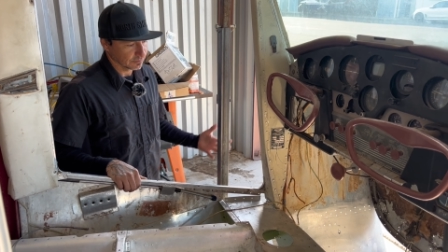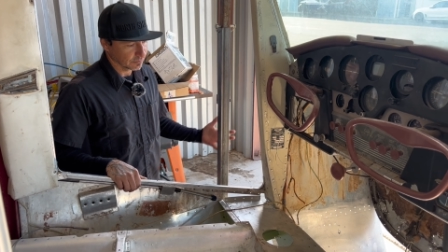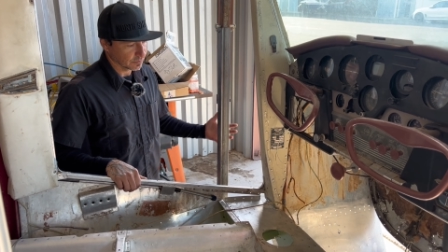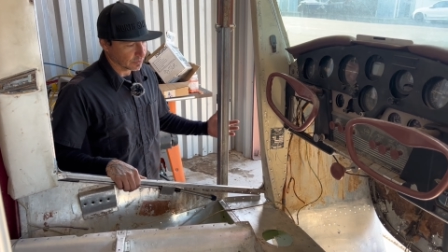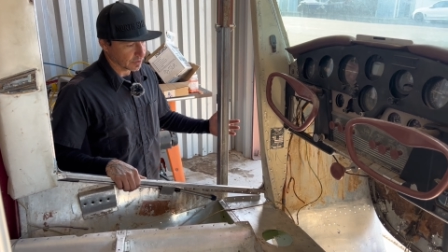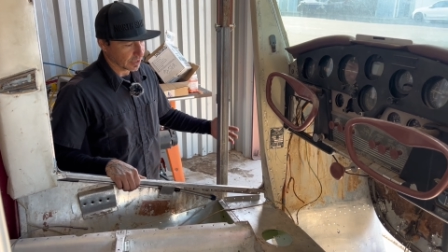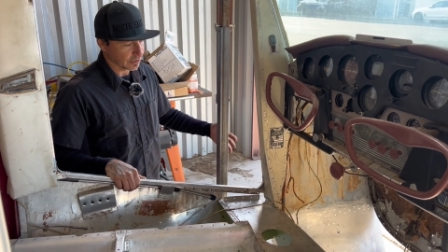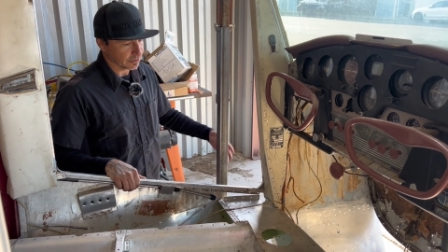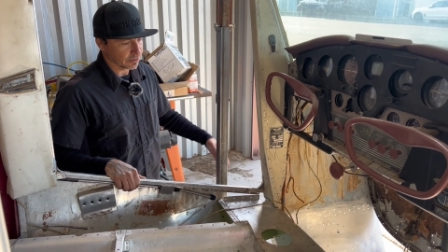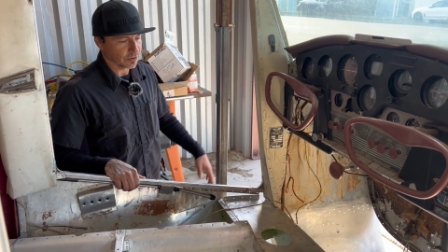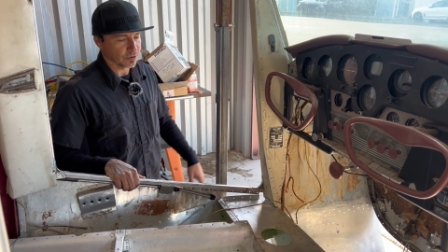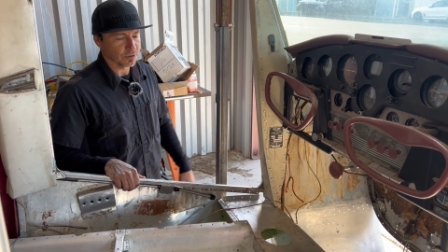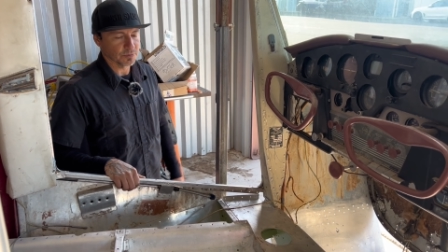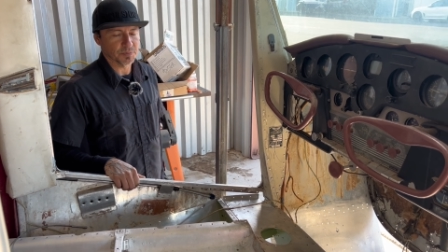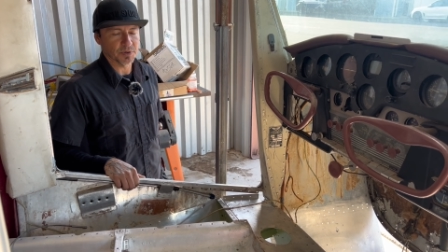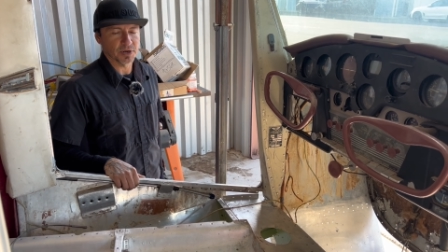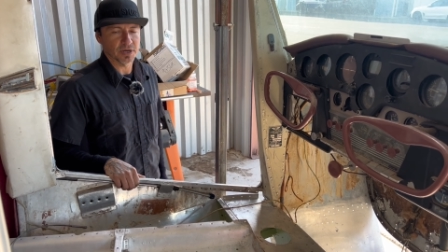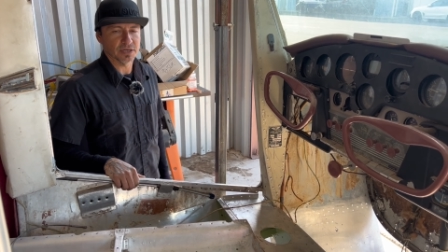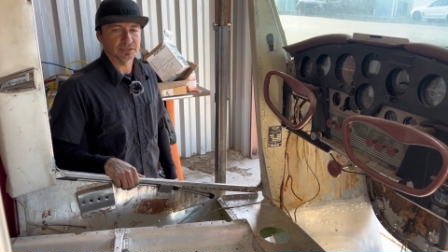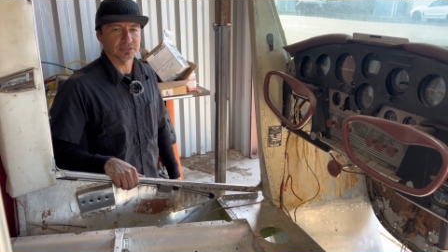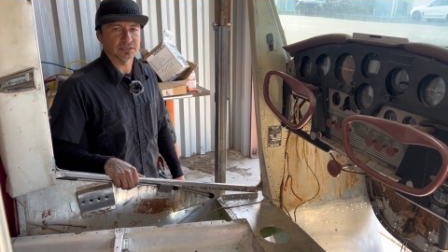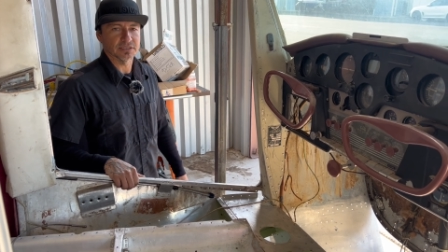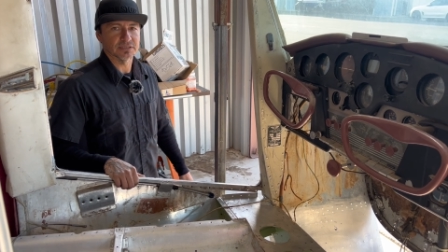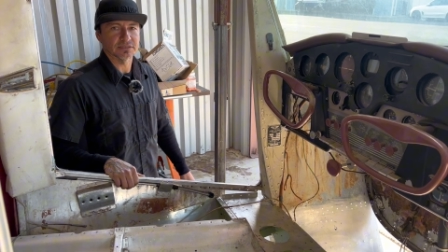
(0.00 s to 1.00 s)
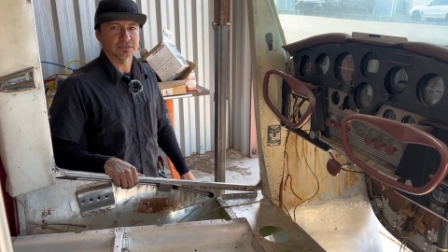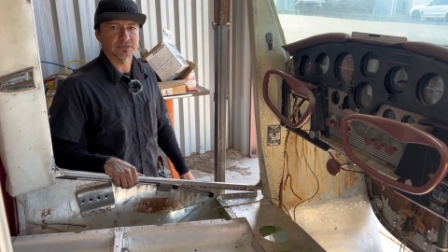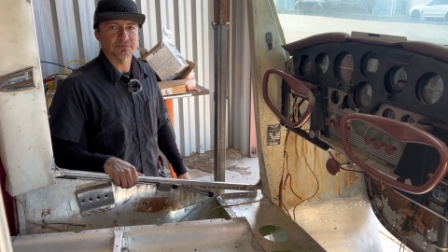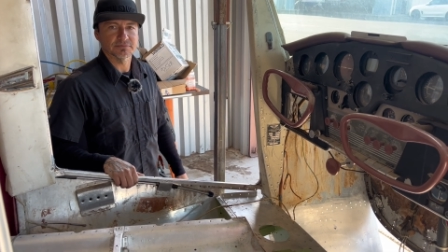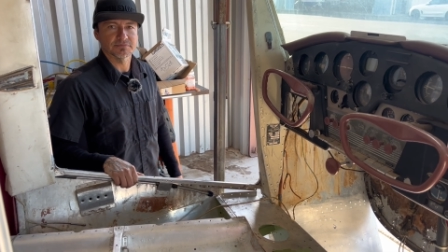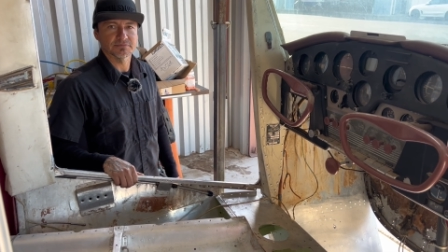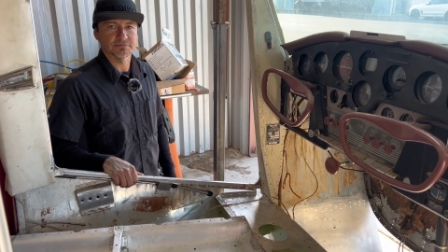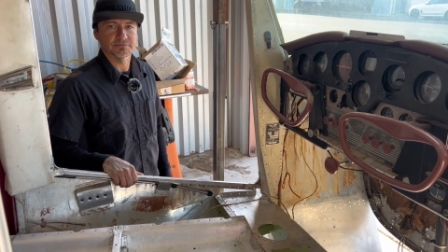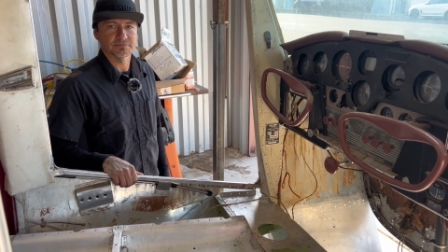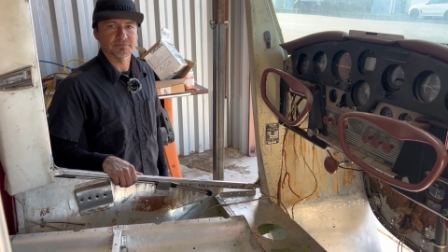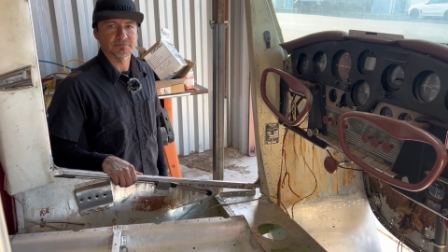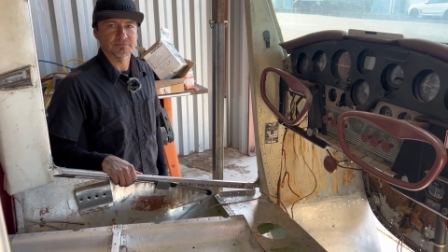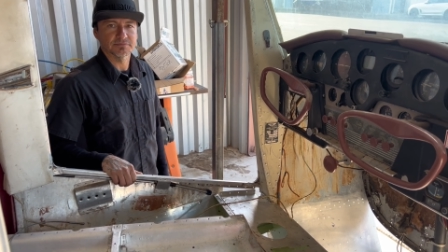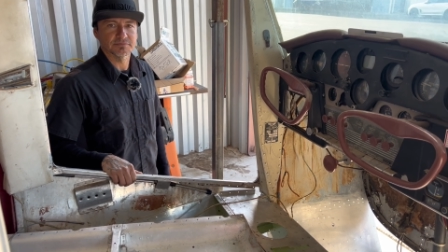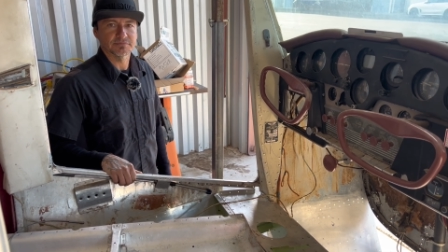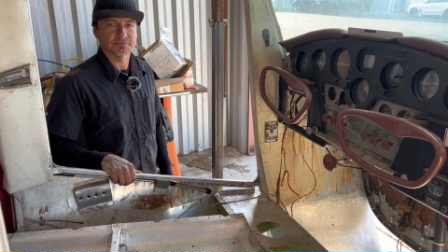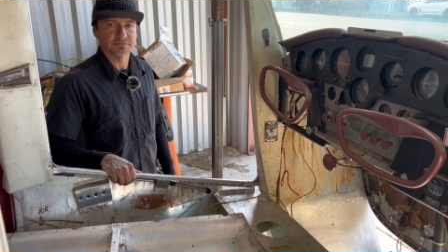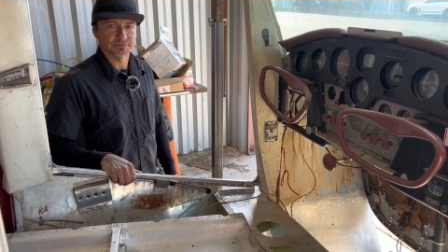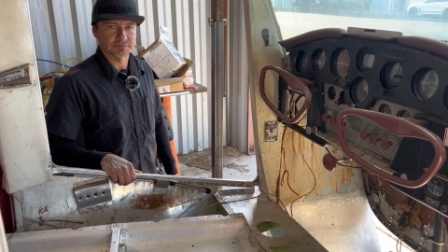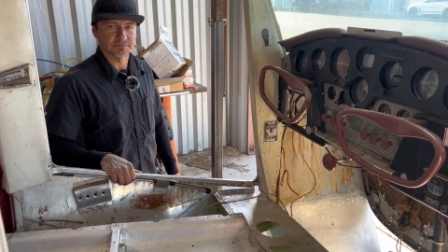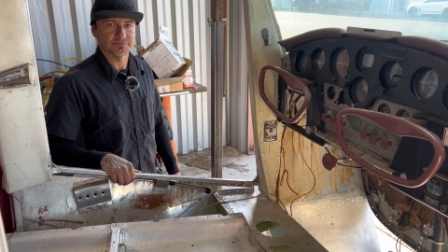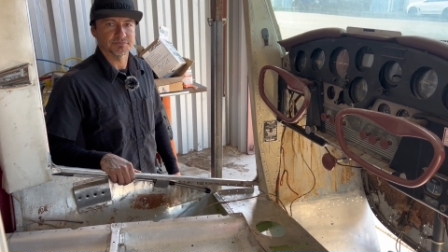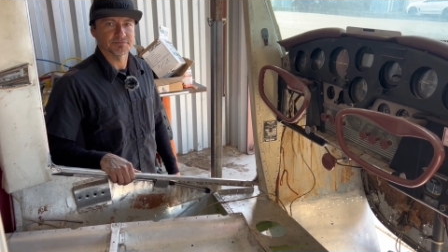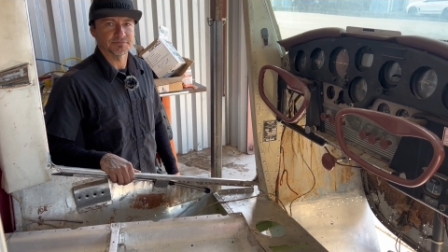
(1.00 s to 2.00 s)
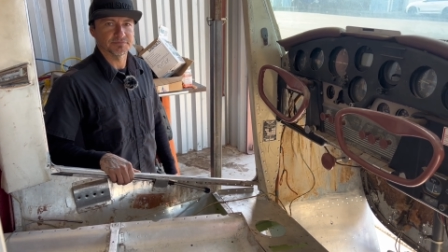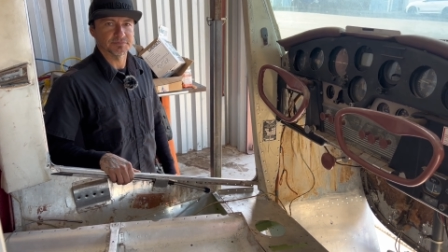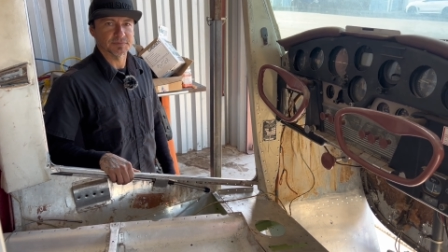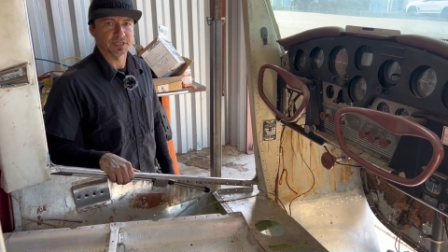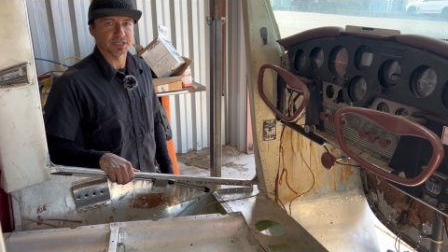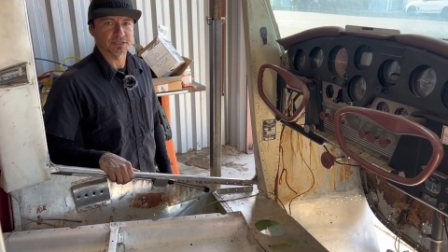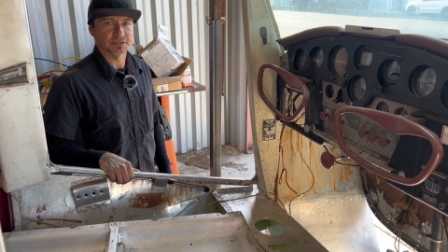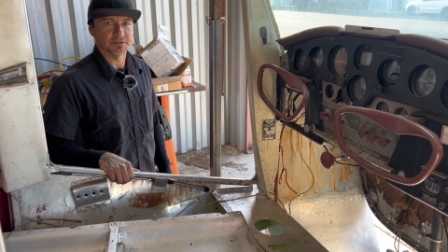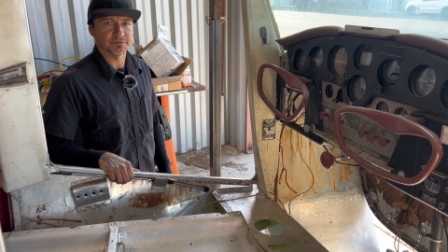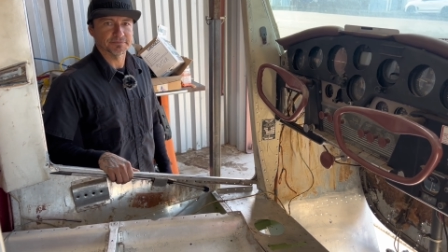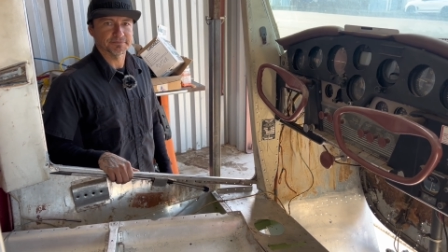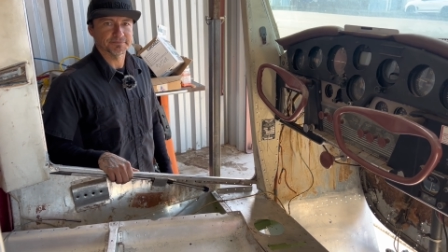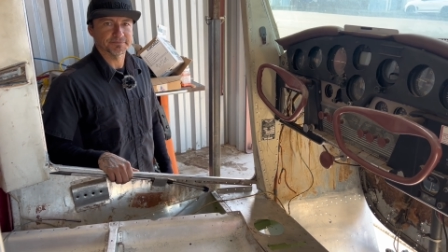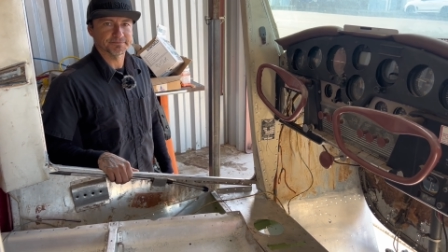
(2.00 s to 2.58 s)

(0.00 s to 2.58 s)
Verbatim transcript: throughout the whole process. Thank you.